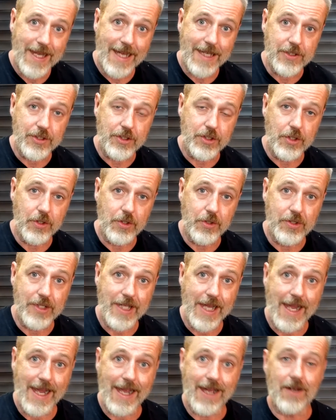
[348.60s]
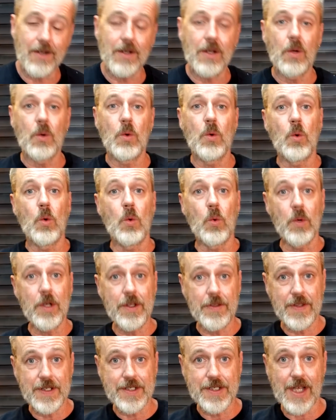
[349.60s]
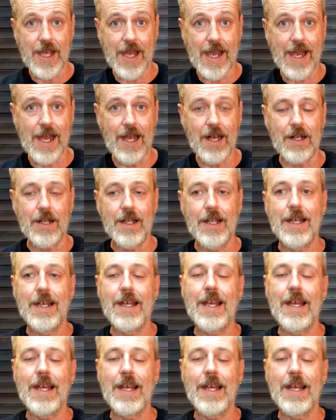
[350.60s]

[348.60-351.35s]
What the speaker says: that dew down with the towel,